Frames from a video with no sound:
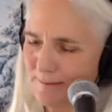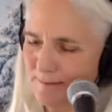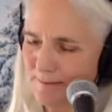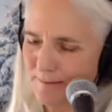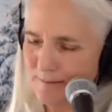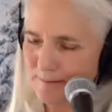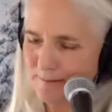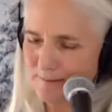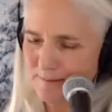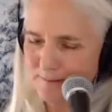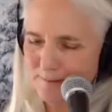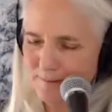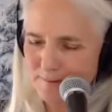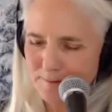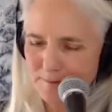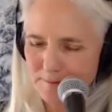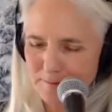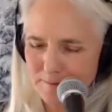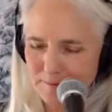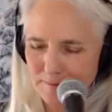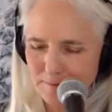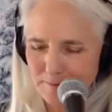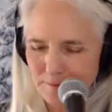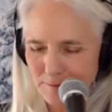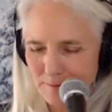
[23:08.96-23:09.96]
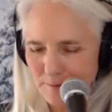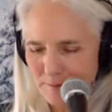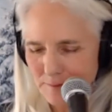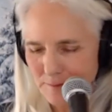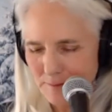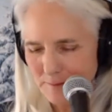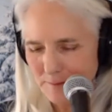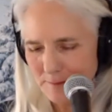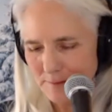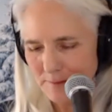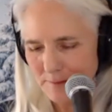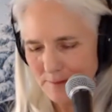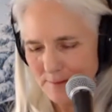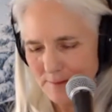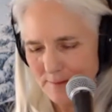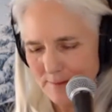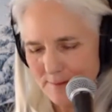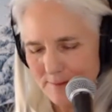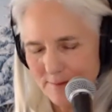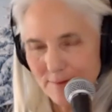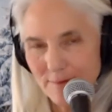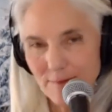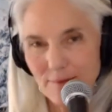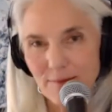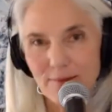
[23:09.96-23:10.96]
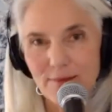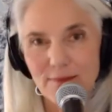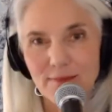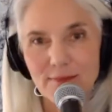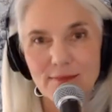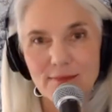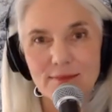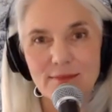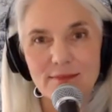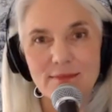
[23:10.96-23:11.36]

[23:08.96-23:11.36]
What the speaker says: [no speech]